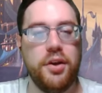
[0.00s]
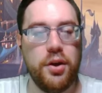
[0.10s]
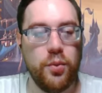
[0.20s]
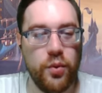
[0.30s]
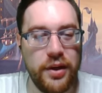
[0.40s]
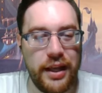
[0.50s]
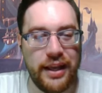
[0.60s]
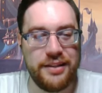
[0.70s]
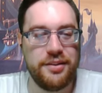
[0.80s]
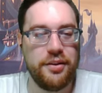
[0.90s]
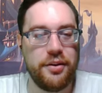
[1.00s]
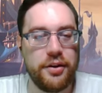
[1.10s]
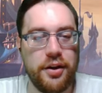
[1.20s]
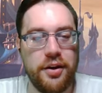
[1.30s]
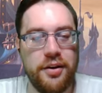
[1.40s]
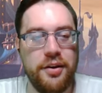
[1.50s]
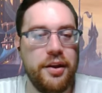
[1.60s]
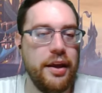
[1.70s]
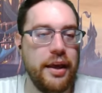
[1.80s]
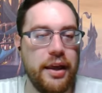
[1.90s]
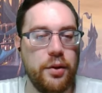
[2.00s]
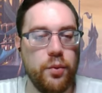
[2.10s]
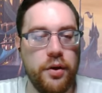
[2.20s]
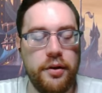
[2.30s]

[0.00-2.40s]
1 ancillary card, and 1